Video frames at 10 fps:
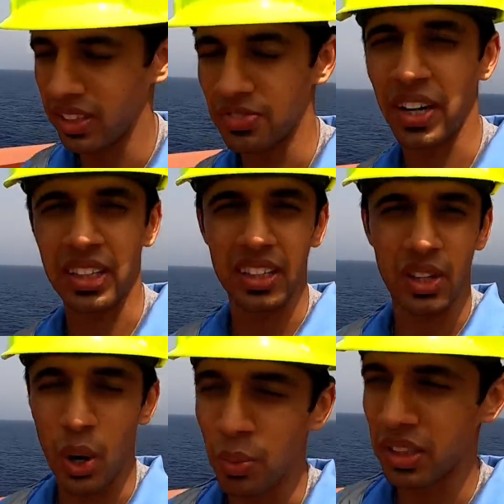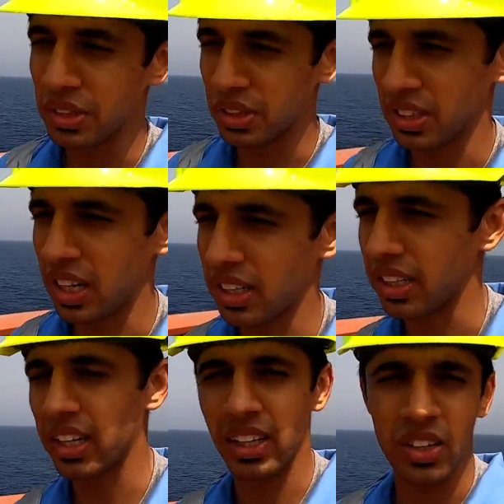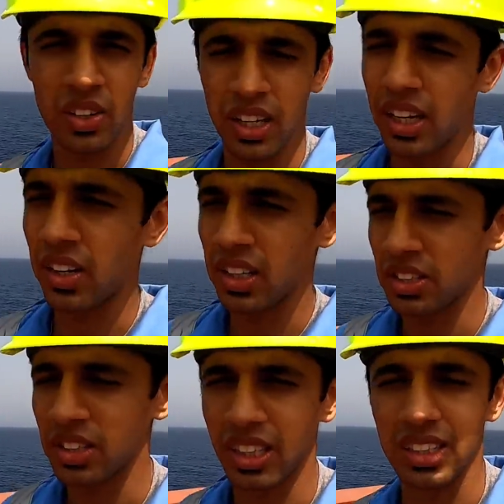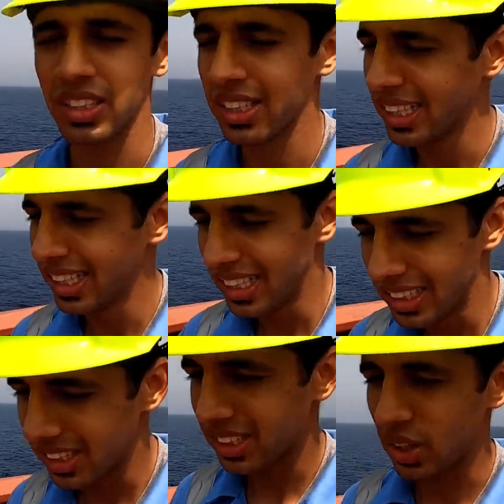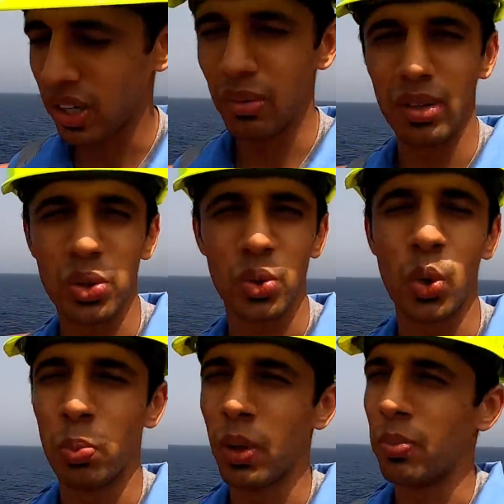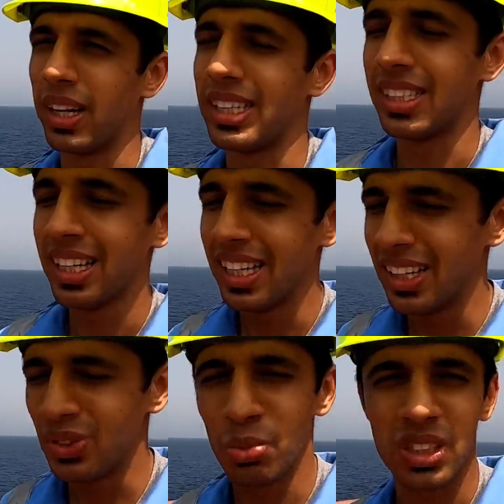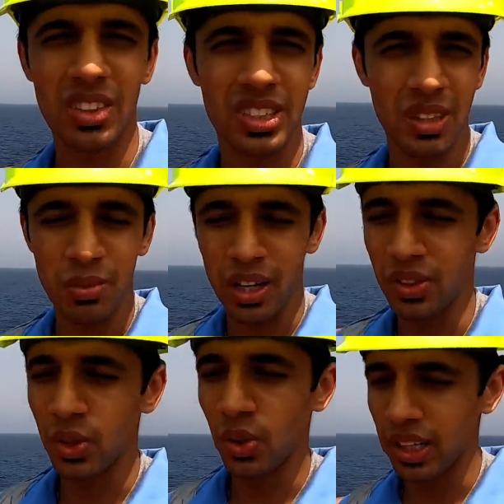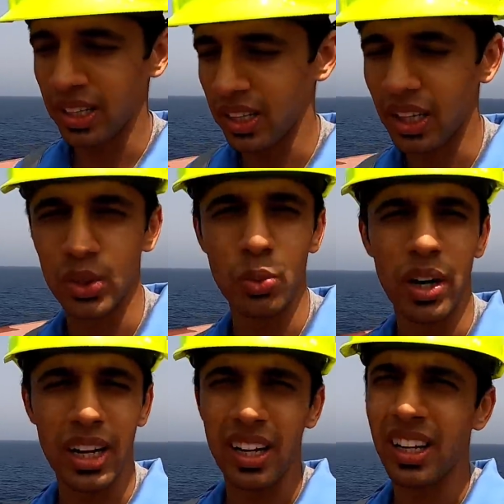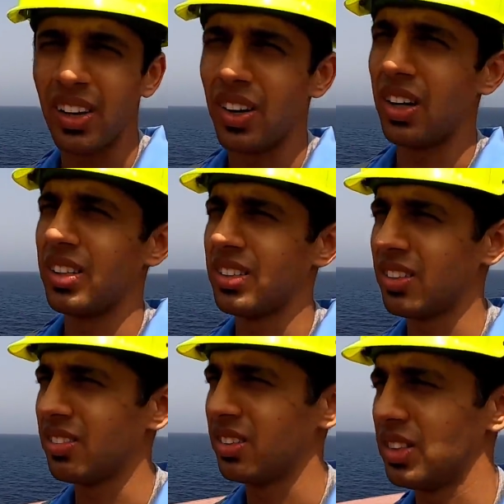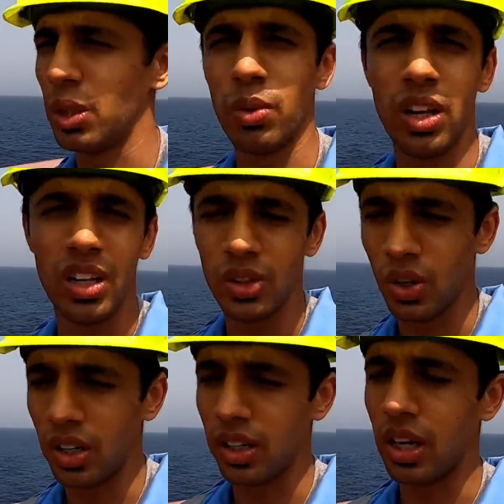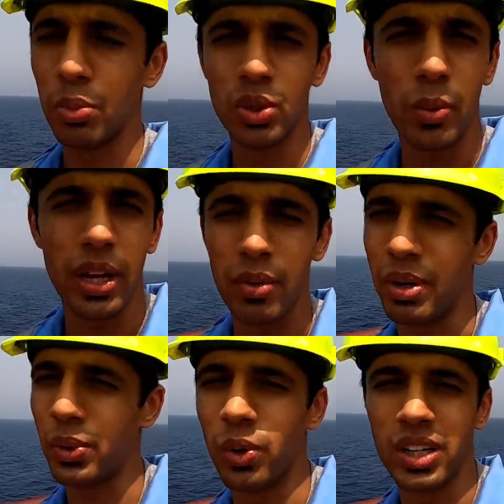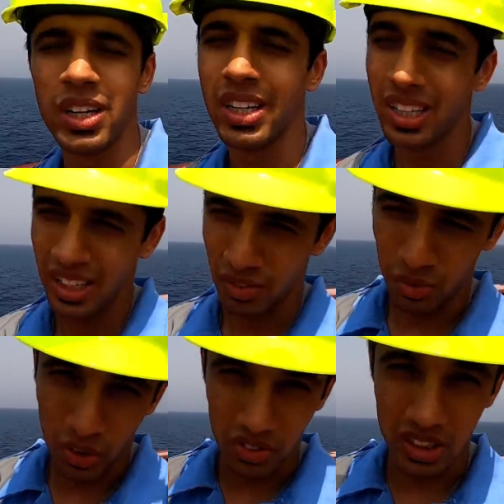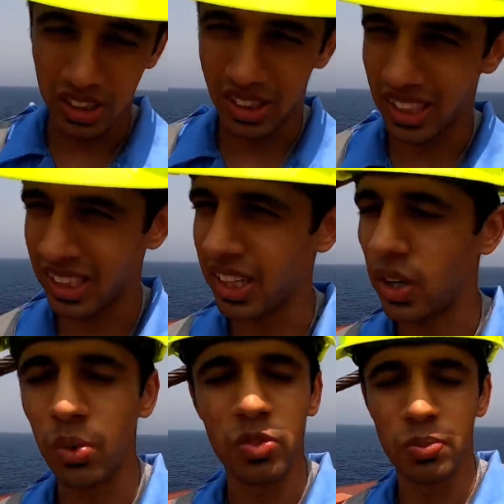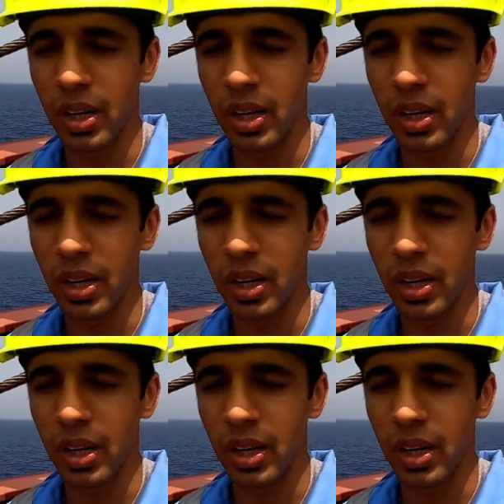In fact, the accommodation, our air conditioning is just not able to cope up, guys. You must have seen my video in Dubai, Jebel Ali or Abu Dhabi, I made one. If you've not, just check that out.